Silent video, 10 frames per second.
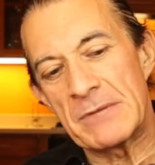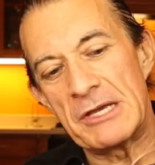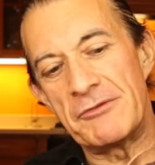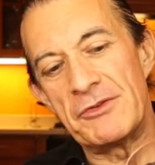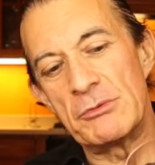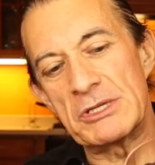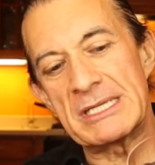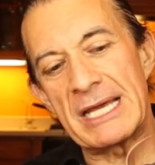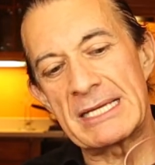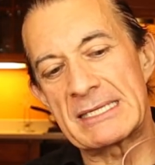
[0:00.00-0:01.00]
if you
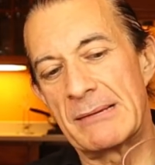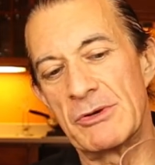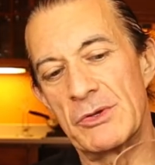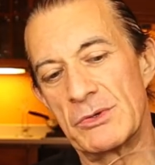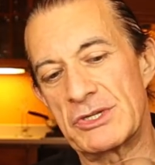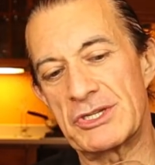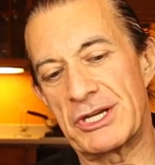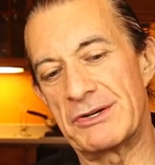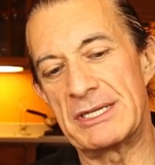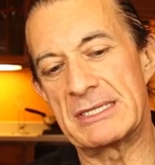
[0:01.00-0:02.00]
would take some of those
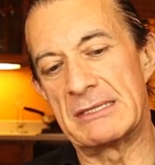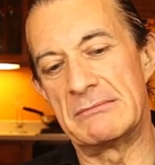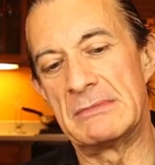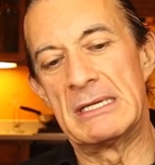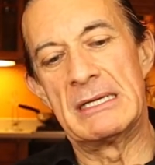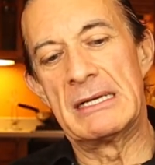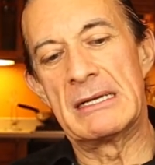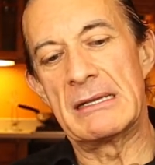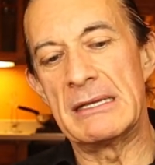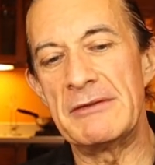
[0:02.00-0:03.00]
cherries and
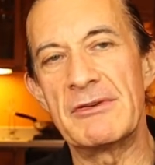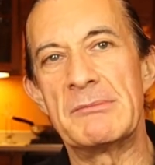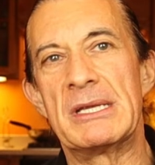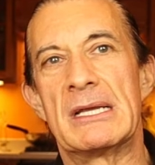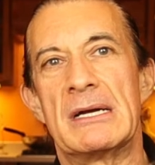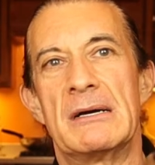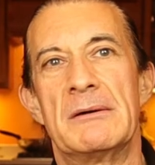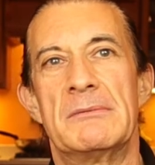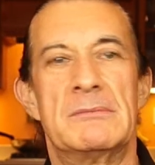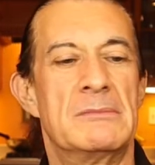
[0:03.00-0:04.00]
leave them in
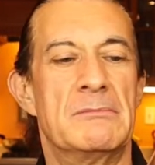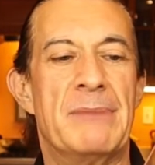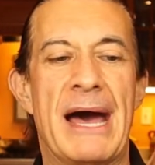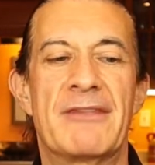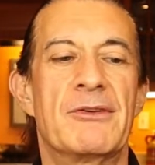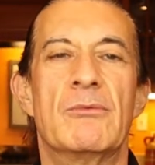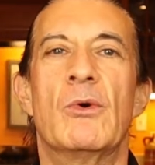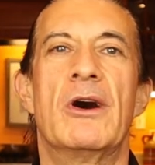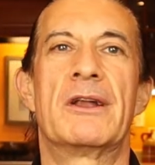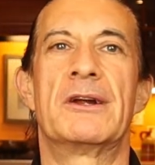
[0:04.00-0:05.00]
a bath of
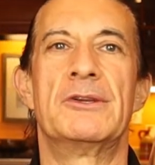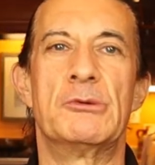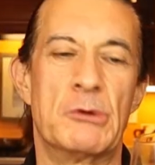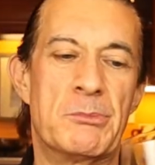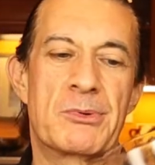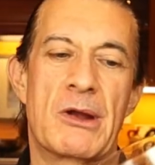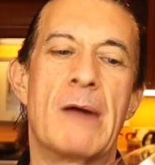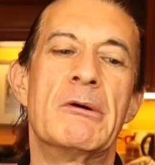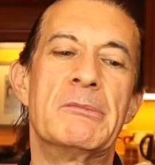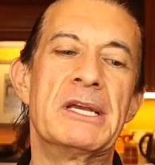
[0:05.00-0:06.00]
water, you would
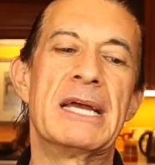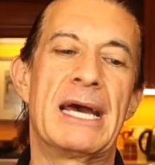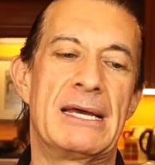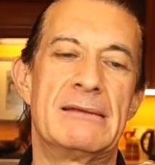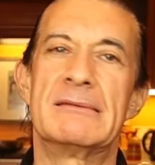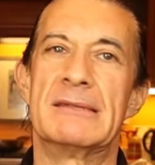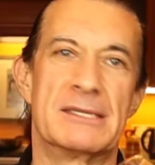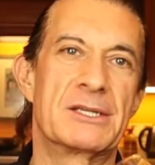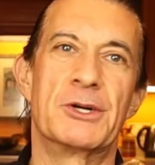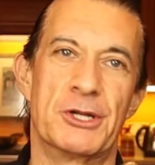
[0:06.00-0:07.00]
probably get
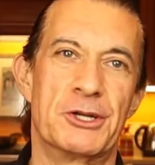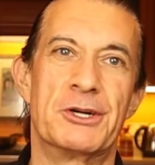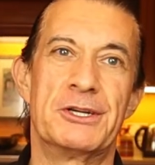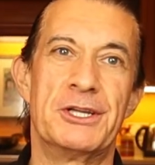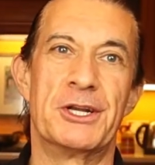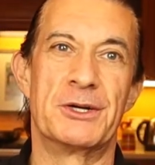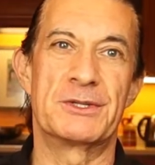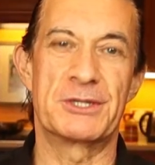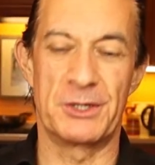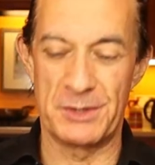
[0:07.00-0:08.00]
this color,
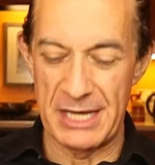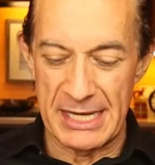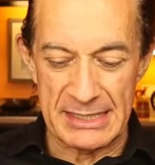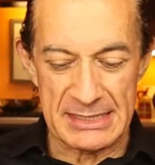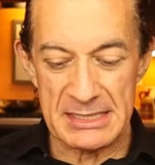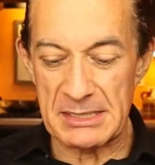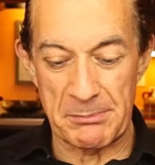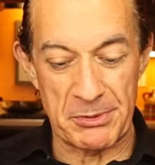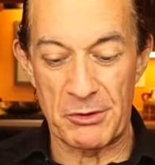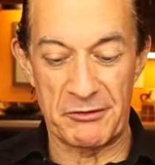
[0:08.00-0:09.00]
So this is
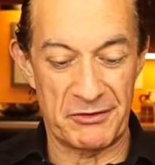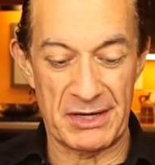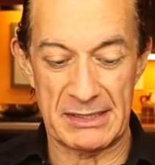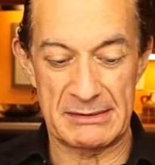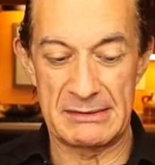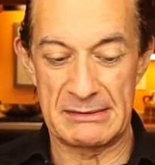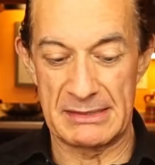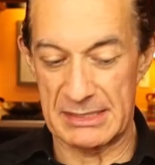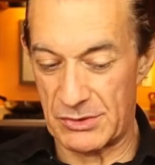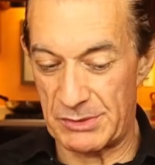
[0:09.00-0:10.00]
a perfect
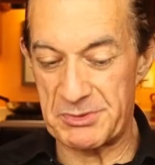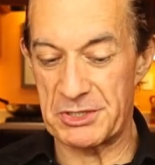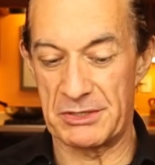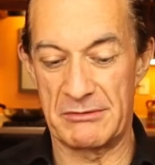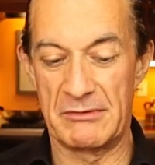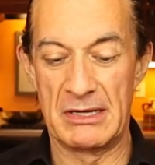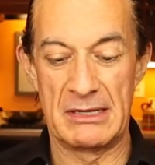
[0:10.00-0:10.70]
description